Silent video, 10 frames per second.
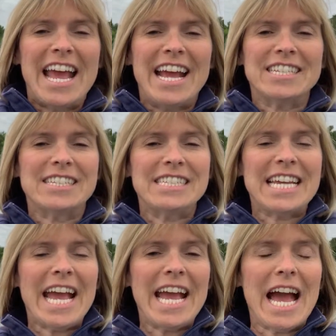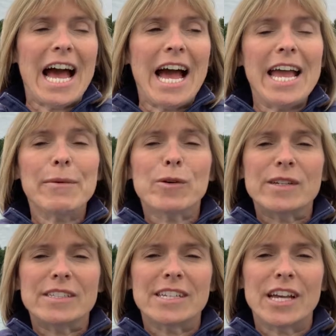and today I am going
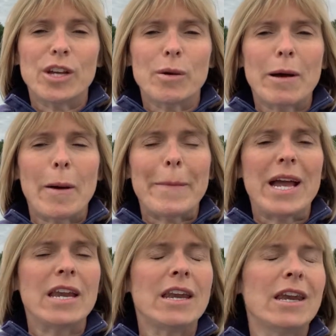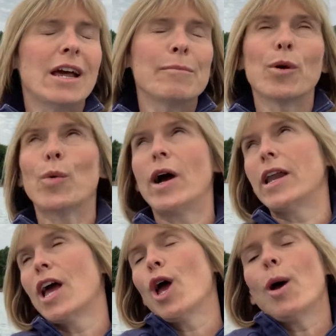to tell you about my number one